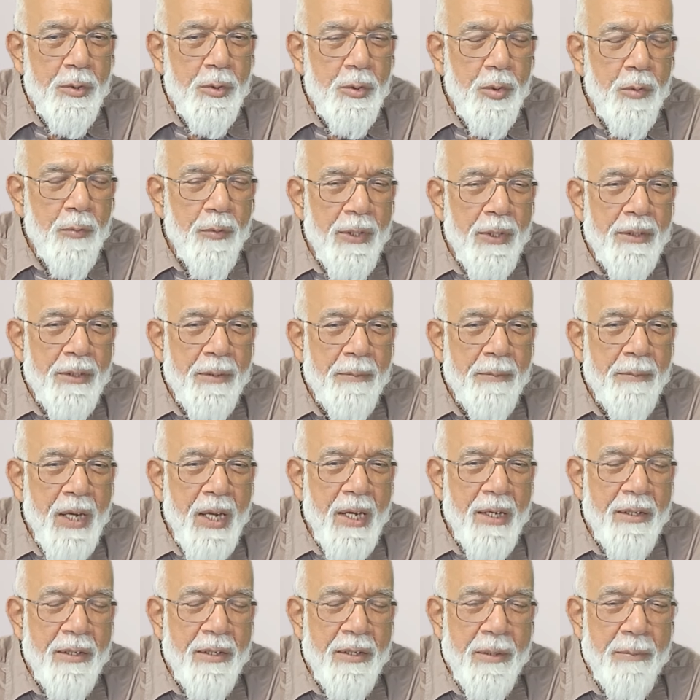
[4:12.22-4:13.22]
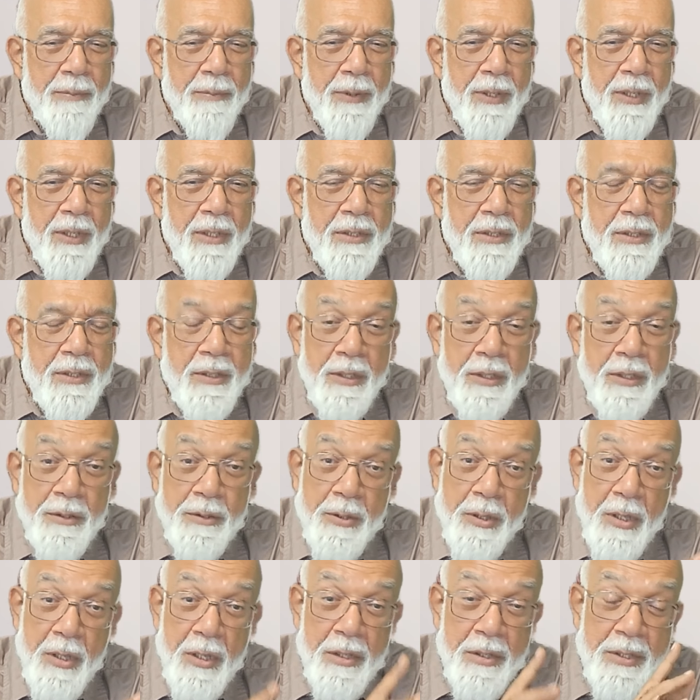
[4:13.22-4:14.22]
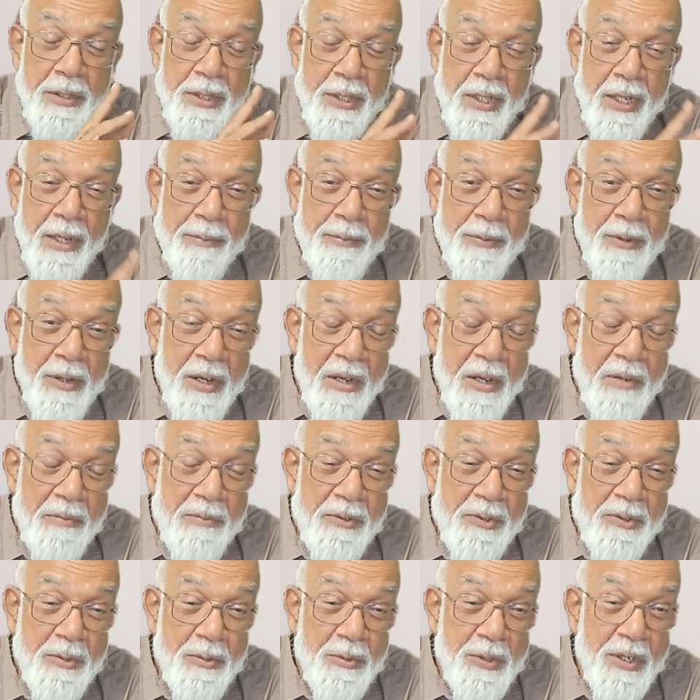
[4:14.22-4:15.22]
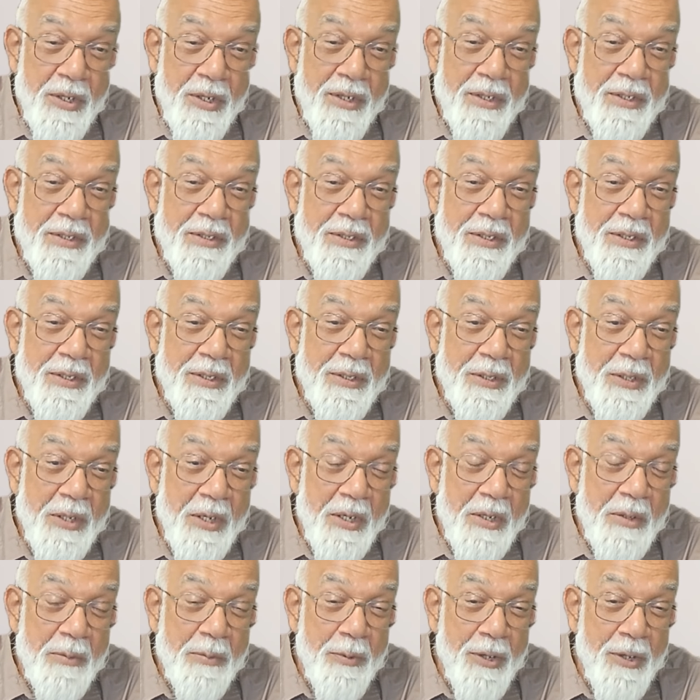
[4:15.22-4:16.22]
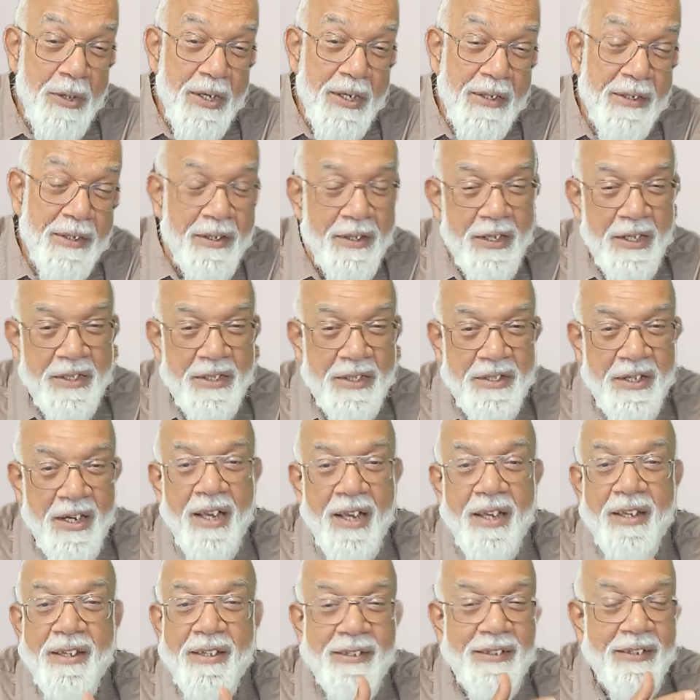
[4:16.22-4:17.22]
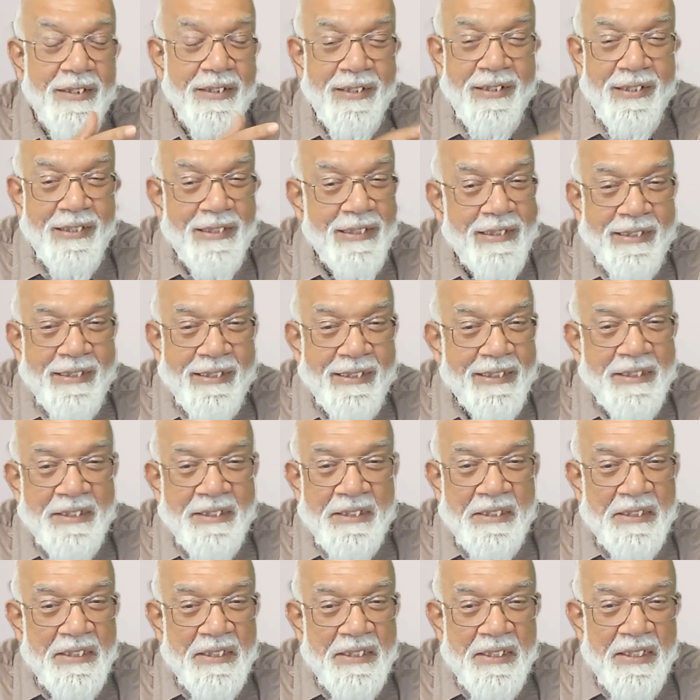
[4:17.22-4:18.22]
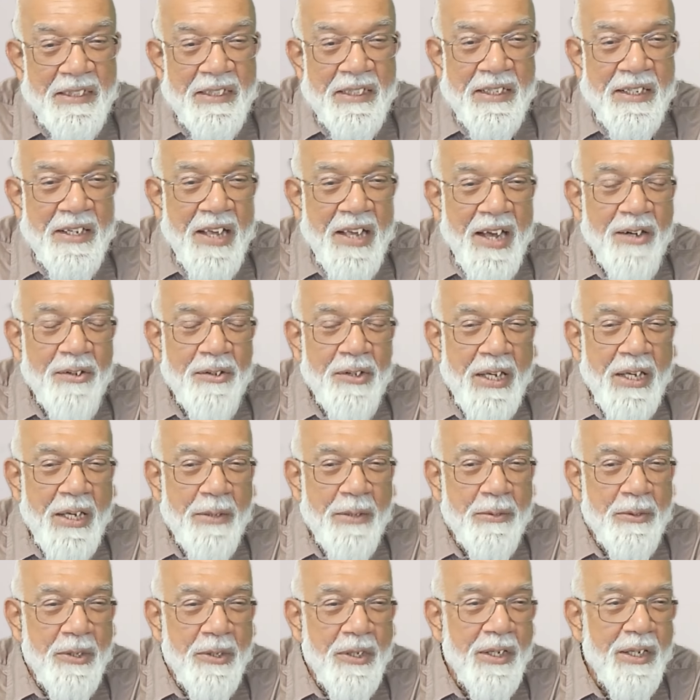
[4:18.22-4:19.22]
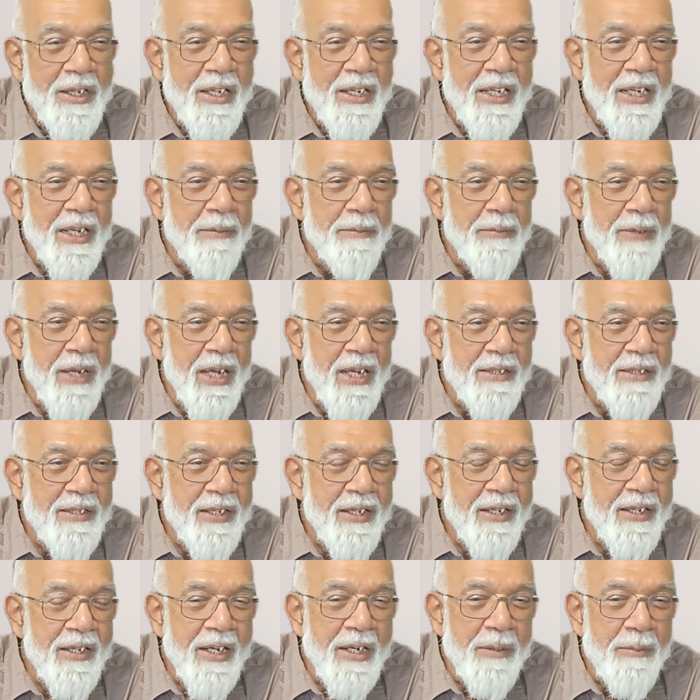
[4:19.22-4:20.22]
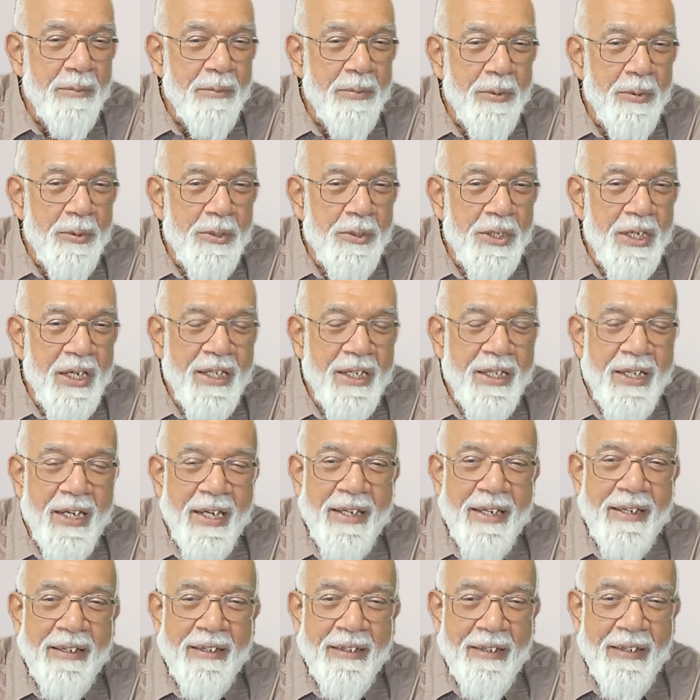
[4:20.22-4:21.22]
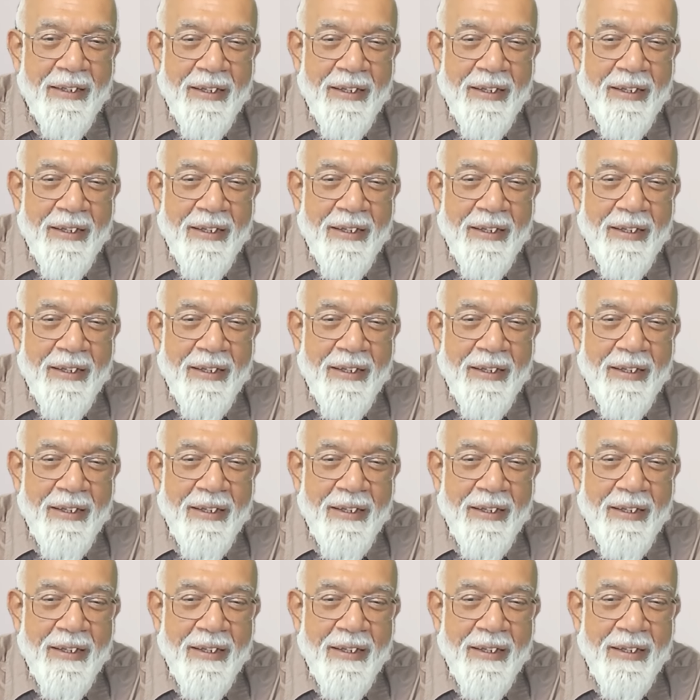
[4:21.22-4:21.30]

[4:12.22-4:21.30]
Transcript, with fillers: So when the mind repeats, the third step comes. What is the third point? Desire. Now I have already imagined and projected